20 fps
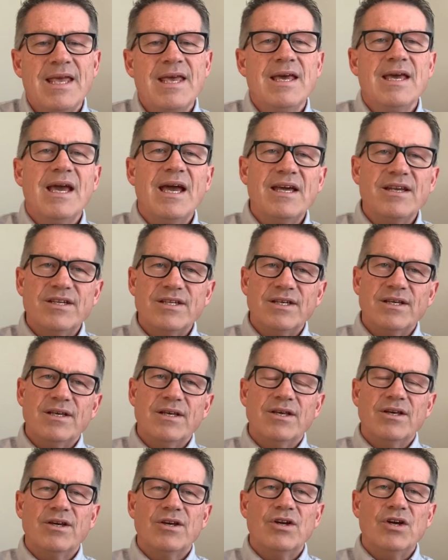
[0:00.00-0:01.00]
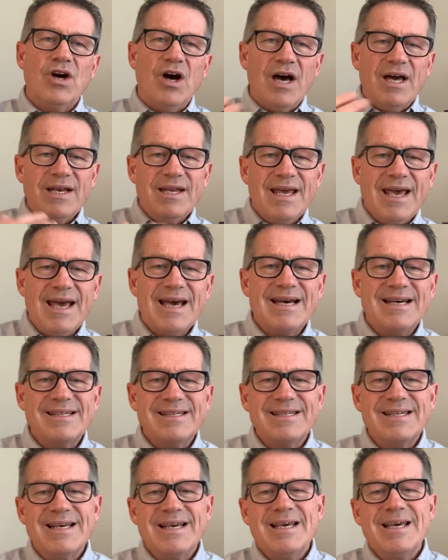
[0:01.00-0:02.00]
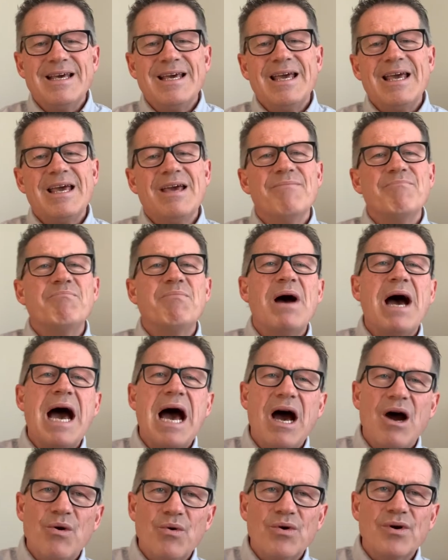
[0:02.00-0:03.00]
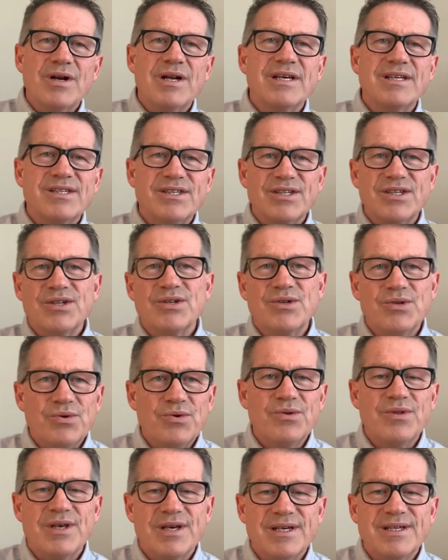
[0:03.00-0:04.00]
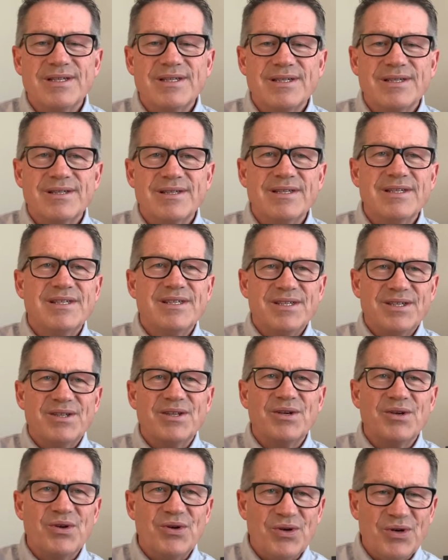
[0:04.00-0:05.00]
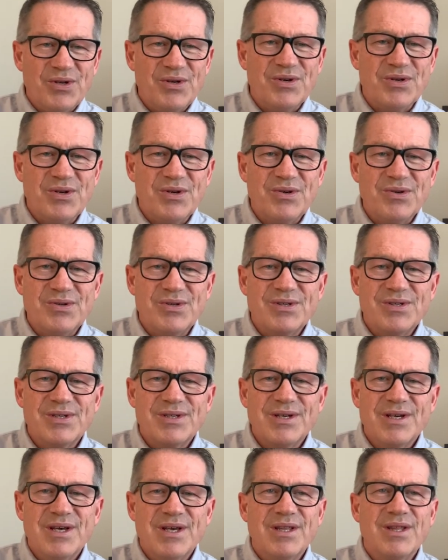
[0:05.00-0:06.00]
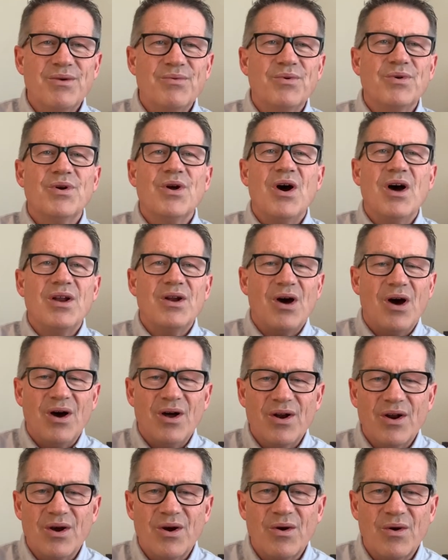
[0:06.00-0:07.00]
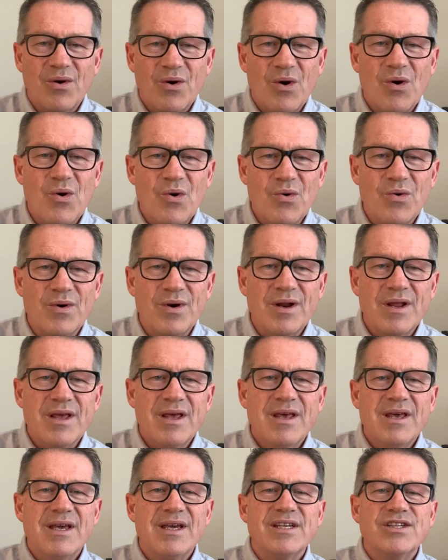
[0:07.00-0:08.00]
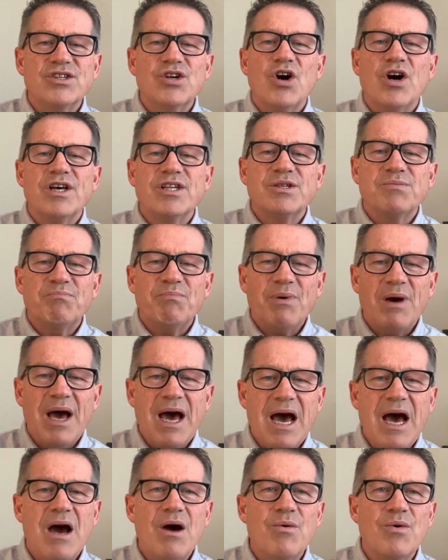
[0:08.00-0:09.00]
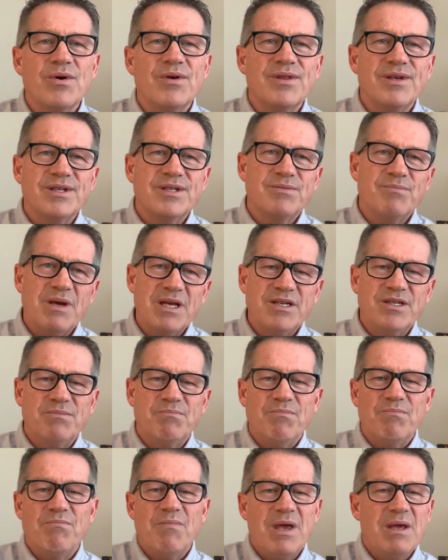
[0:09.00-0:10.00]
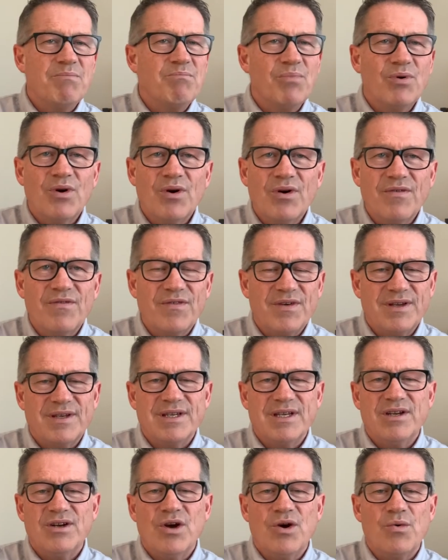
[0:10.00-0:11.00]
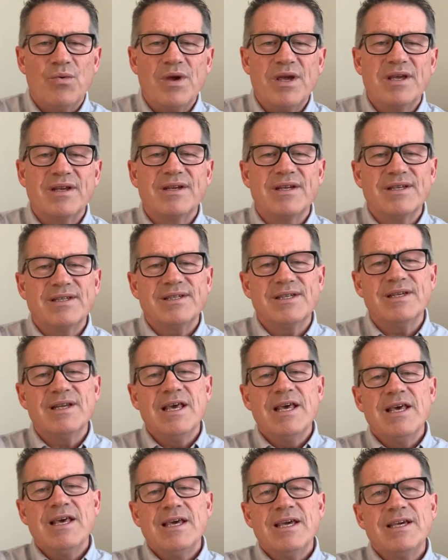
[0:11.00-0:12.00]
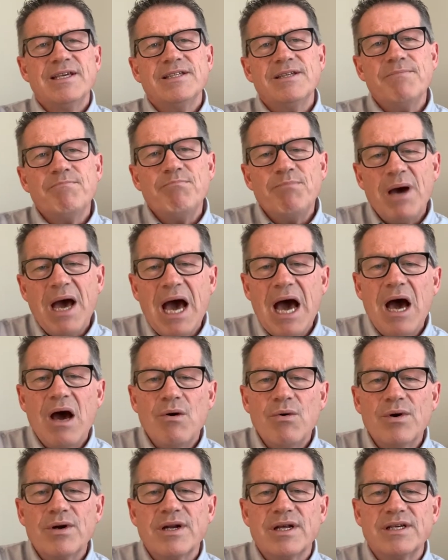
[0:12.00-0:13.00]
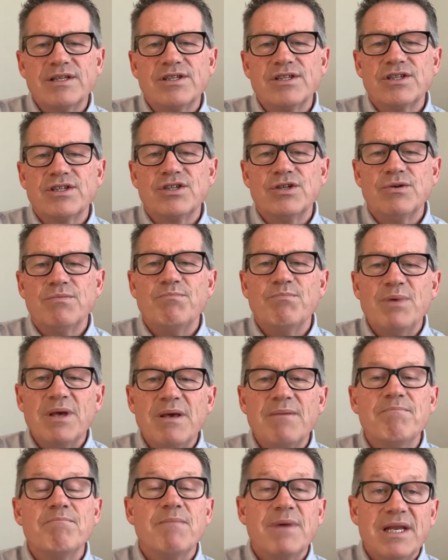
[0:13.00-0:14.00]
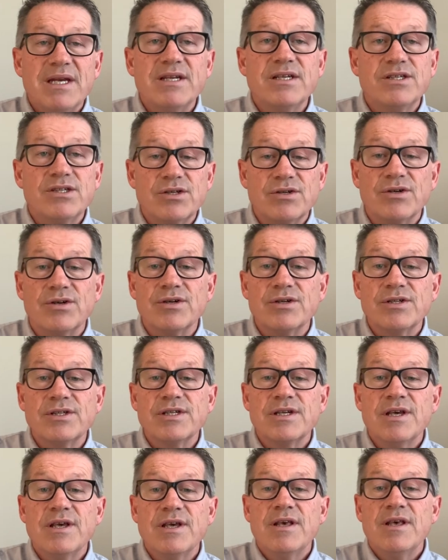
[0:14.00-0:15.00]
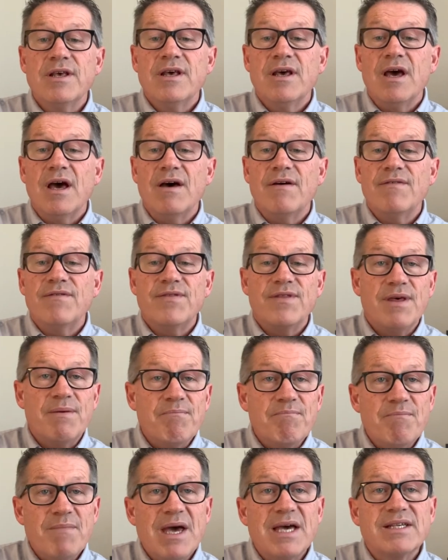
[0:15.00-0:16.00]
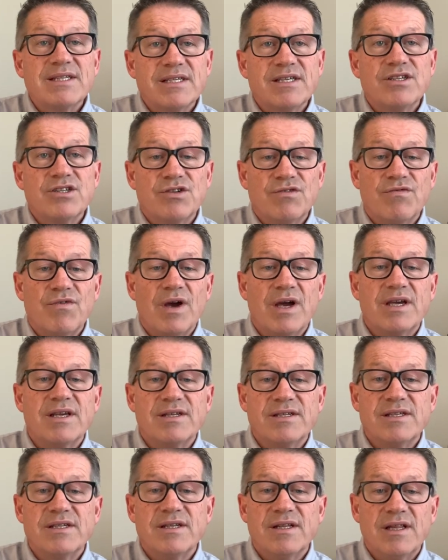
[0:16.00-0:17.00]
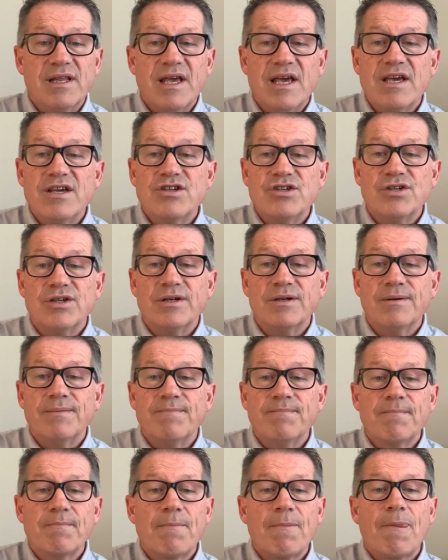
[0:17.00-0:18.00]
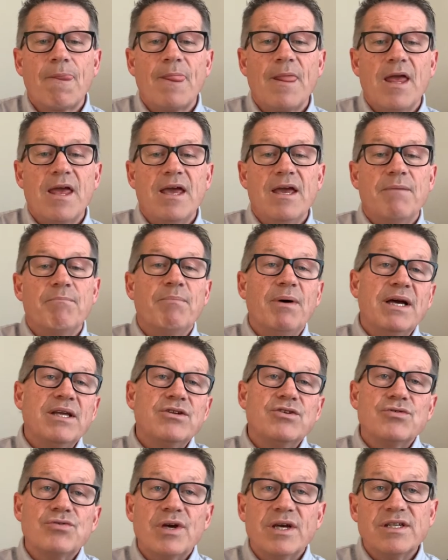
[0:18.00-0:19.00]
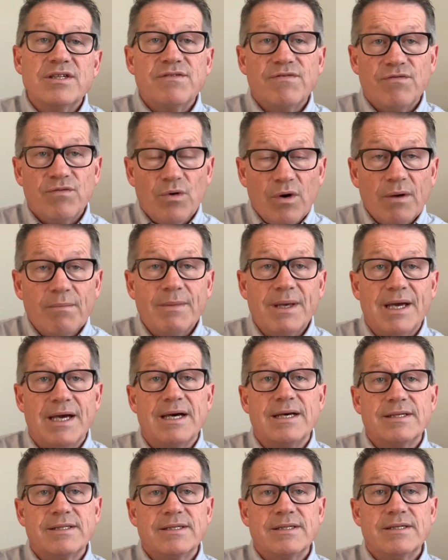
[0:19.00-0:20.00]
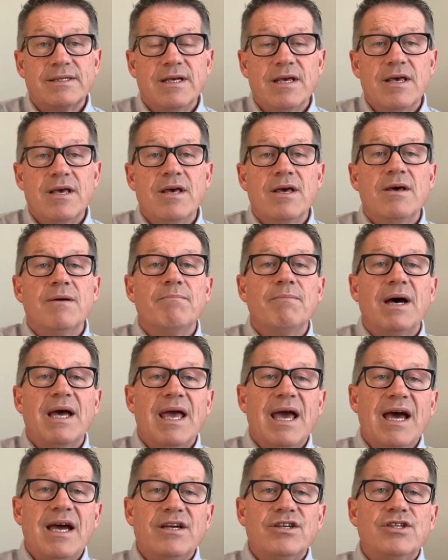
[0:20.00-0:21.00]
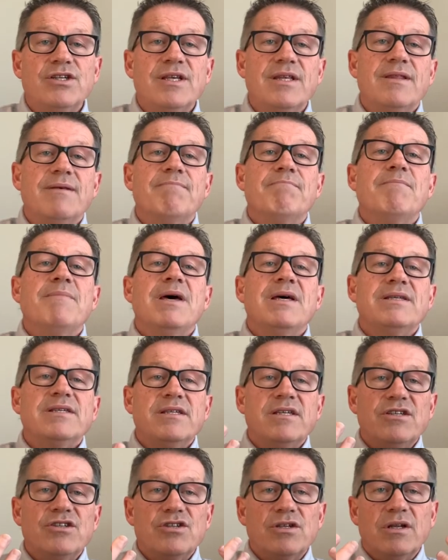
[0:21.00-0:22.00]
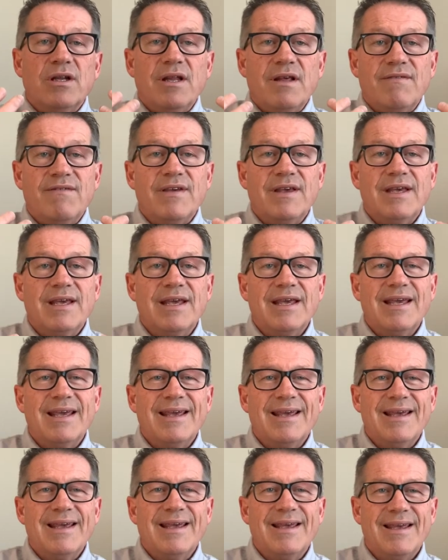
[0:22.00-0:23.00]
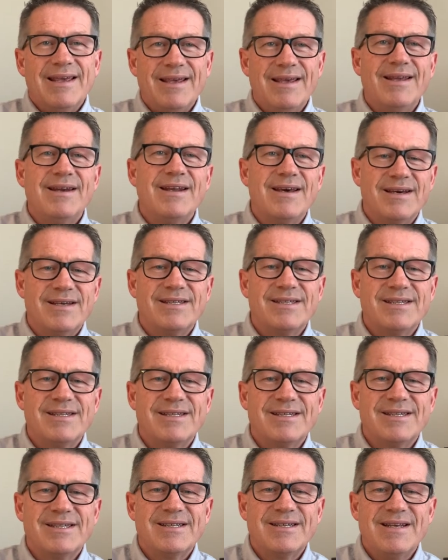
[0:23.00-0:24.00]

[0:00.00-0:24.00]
And God has empowered us to do this. This is the good news, that we're not on our own. It's God's power that's made perfect in our weakness. And he's empowered us to be ministers of the message of reconciliation by transforming us, by actually the message living in us